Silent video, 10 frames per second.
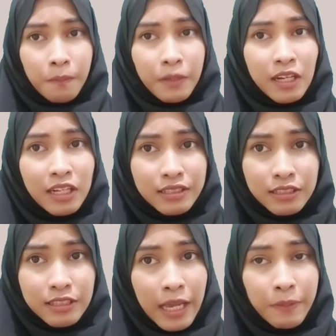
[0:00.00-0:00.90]
because
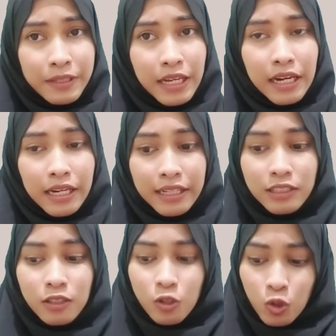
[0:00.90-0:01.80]
the diameter
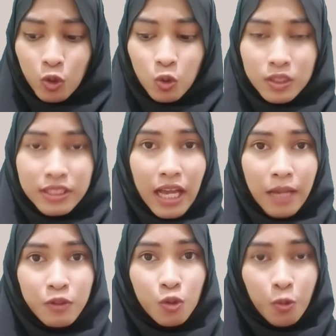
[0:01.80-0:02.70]
is 2
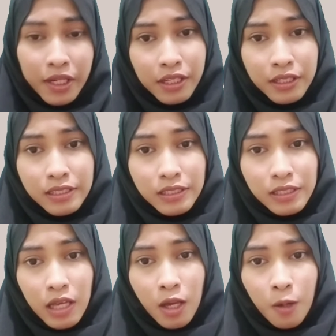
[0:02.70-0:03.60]
times radius,